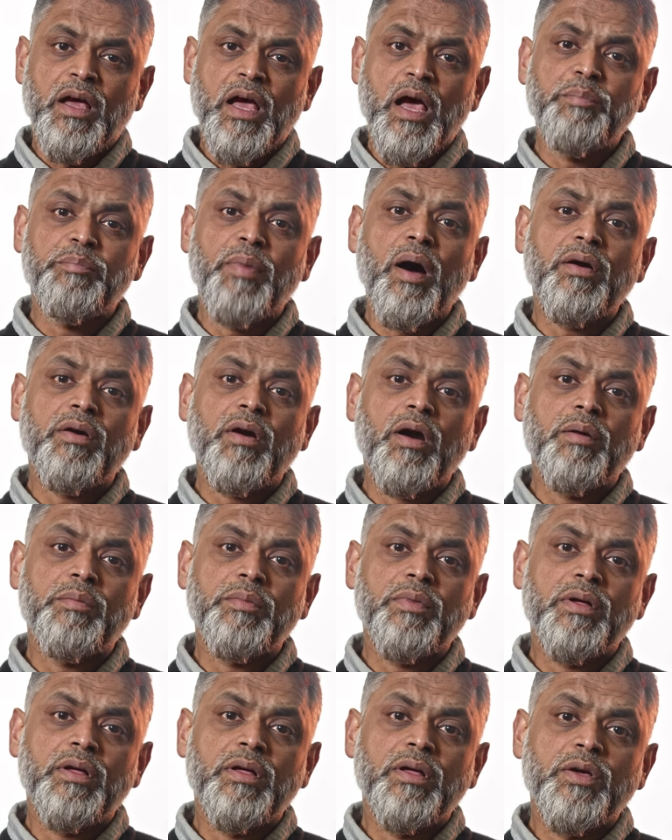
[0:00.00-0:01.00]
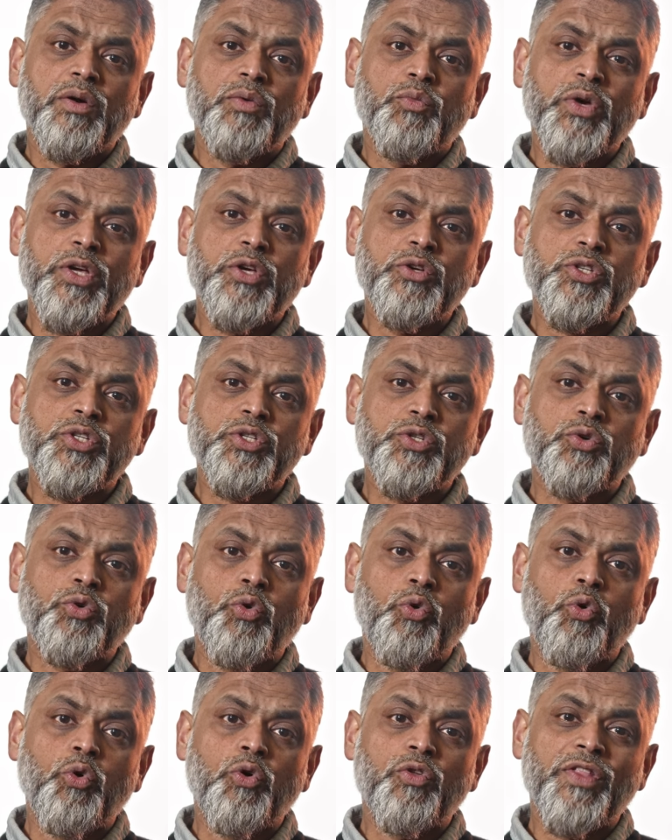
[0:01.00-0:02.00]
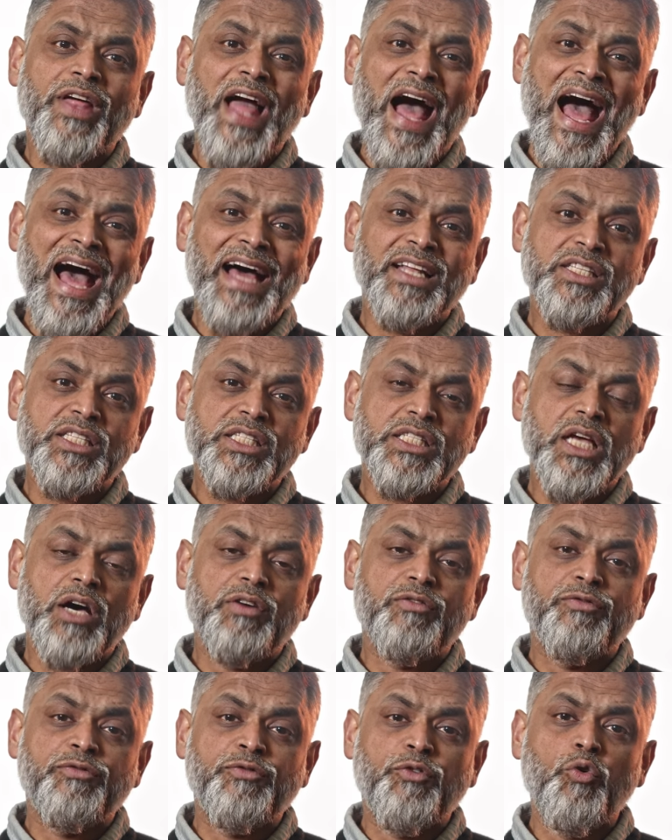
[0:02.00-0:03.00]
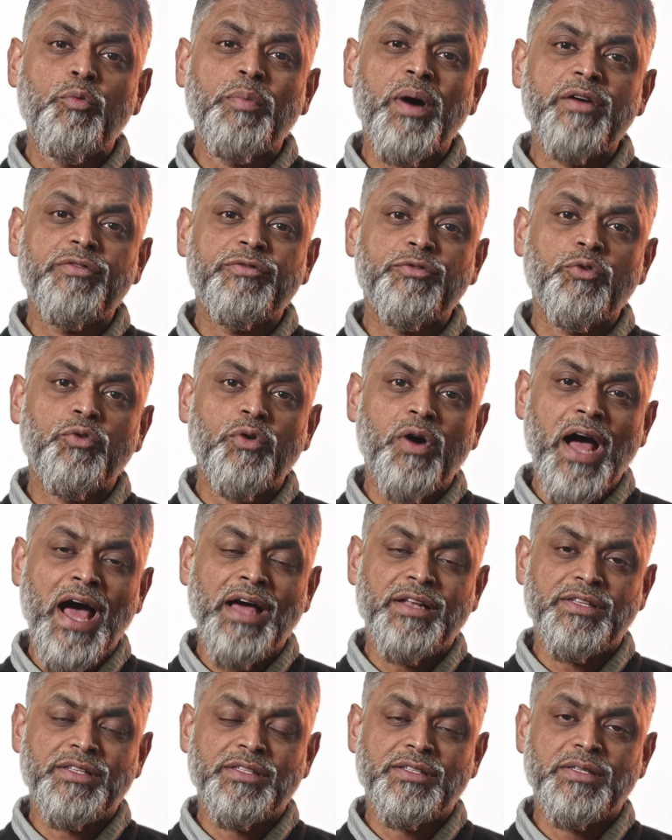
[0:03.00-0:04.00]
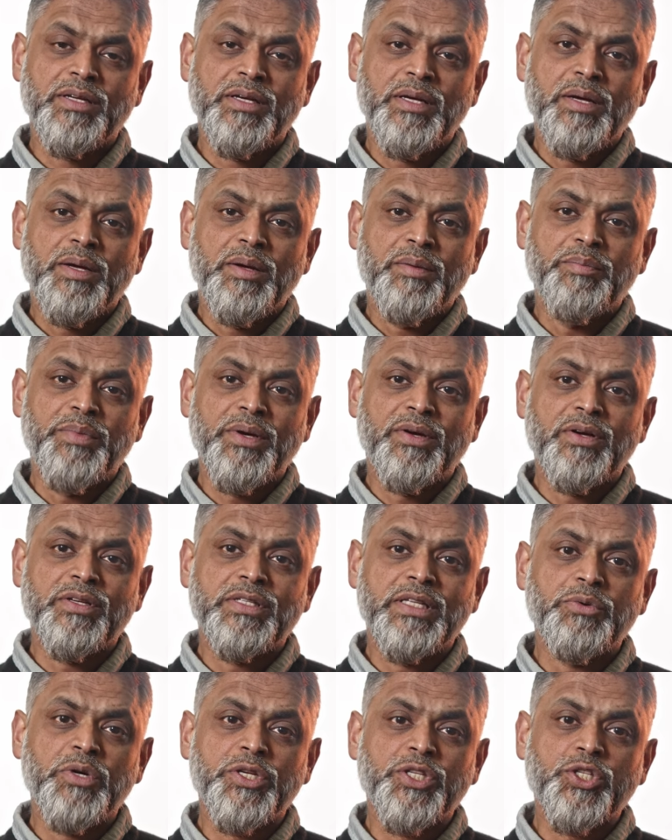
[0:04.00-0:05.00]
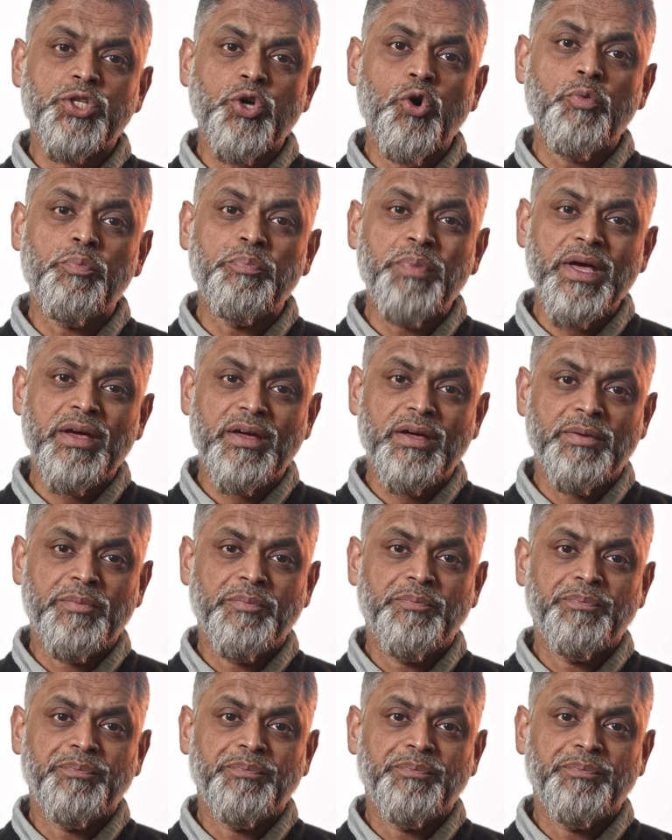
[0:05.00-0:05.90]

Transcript: In Bagram, we used to call the ants 4x4 ants because they were so big.